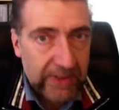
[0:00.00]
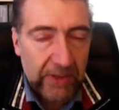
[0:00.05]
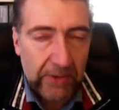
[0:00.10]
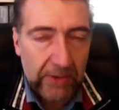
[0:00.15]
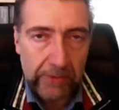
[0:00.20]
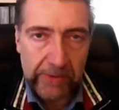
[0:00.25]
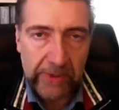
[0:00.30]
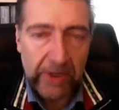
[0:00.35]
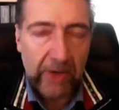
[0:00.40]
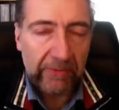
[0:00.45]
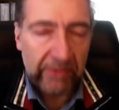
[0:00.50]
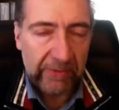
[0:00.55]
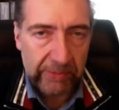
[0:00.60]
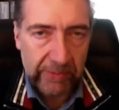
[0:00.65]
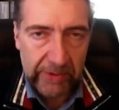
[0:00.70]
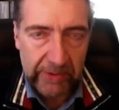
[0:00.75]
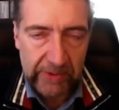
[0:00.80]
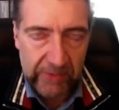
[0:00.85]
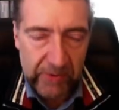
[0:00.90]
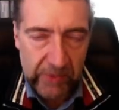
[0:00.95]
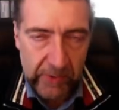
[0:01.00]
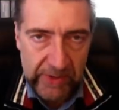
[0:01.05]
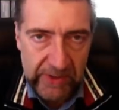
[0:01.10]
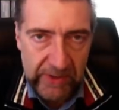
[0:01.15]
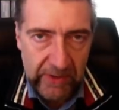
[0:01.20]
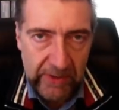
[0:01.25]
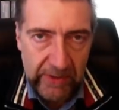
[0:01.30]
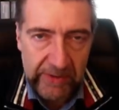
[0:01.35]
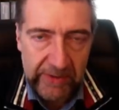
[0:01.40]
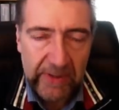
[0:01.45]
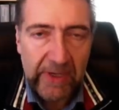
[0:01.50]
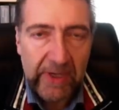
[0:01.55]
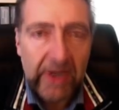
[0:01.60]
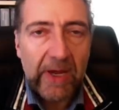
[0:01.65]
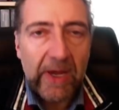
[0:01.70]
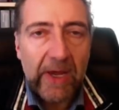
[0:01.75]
so the government of Switzerland,